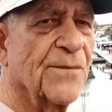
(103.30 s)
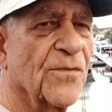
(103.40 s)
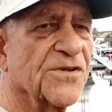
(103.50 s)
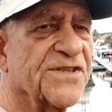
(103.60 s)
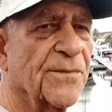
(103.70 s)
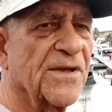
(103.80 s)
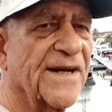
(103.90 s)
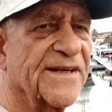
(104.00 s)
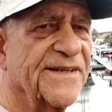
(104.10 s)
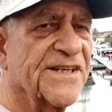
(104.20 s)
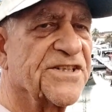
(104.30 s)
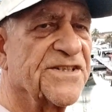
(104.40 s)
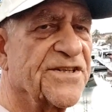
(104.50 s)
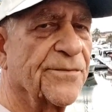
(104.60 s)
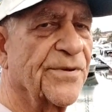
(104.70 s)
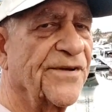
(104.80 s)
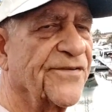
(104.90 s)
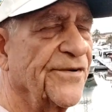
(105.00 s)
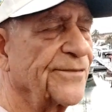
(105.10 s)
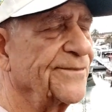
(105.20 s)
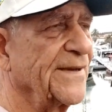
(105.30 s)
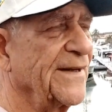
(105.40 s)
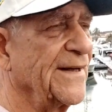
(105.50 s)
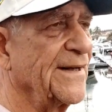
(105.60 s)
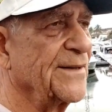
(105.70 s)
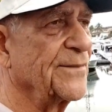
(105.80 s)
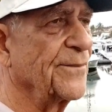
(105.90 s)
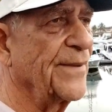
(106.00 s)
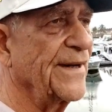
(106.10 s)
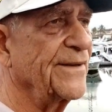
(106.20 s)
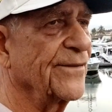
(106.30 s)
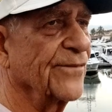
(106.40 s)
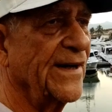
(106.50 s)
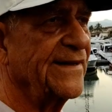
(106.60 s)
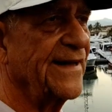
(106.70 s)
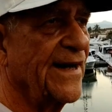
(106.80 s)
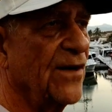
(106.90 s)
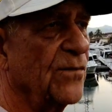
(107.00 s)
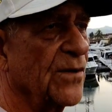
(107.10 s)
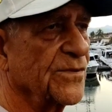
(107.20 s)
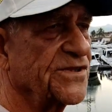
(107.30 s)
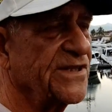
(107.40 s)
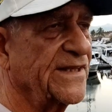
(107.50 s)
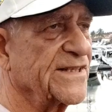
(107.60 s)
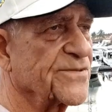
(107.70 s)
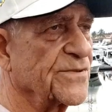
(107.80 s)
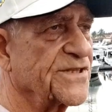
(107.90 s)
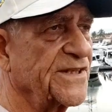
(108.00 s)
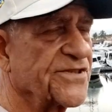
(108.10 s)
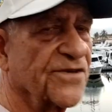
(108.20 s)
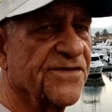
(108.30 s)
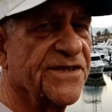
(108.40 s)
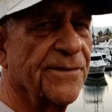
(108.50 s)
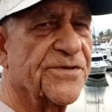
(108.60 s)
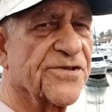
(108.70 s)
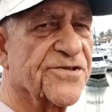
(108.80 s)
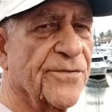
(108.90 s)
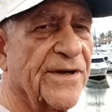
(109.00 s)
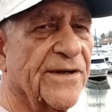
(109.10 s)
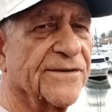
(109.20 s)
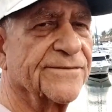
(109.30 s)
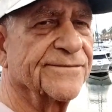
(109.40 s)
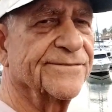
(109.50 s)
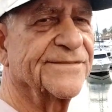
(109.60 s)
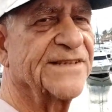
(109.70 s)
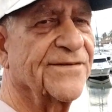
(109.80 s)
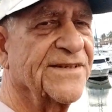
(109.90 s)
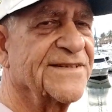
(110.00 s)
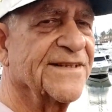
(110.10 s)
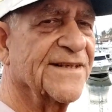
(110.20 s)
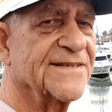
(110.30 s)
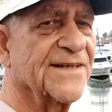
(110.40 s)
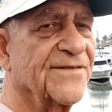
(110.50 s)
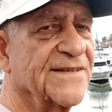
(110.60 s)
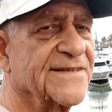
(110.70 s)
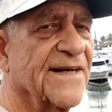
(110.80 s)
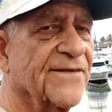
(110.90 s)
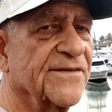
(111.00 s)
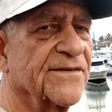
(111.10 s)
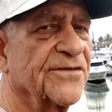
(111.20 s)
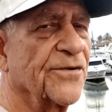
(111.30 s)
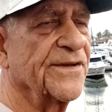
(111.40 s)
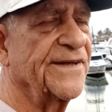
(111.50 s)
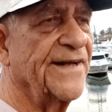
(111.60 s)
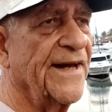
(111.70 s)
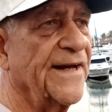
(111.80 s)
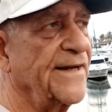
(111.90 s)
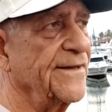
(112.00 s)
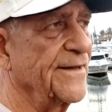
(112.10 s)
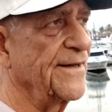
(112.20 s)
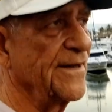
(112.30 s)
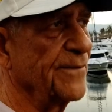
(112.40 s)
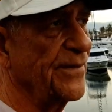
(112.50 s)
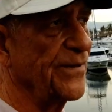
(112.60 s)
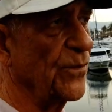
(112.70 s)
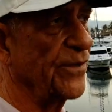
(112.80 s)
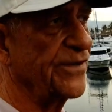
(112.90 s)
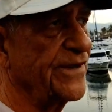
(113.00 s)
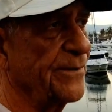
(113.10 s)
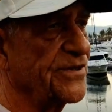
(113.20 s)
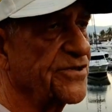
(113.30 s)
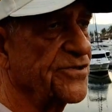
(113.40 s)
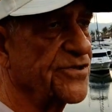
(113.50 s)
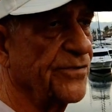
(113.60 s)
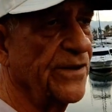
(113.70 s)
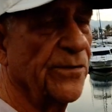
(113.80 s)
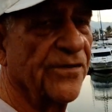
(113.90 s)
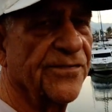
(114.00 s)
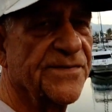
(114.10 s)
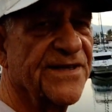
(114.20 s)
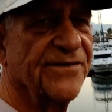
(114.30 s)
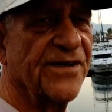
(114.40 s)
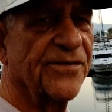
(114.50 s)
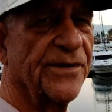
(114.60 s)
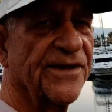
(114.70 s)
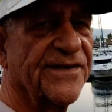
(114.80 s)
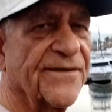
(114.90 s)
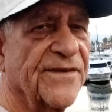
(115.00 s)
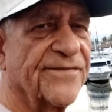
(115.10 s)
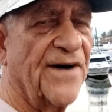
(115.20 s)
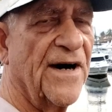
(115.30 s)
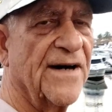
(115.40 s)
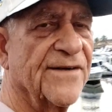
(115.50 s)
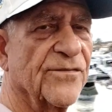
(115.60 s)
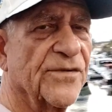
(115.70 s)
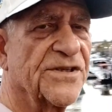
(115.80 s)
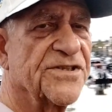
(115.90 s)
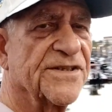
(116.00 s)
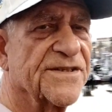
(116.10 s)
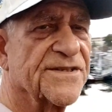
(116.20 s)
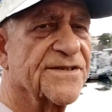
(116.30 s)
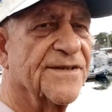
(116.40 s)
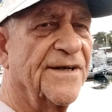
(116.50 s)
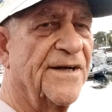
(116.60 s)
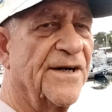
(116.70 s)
more summer-like conditions here pretty soon. But right now what we're seeing surface temperatures around 76, 77 during the day, but the water temperatures are anywhere from 73 to 75, which is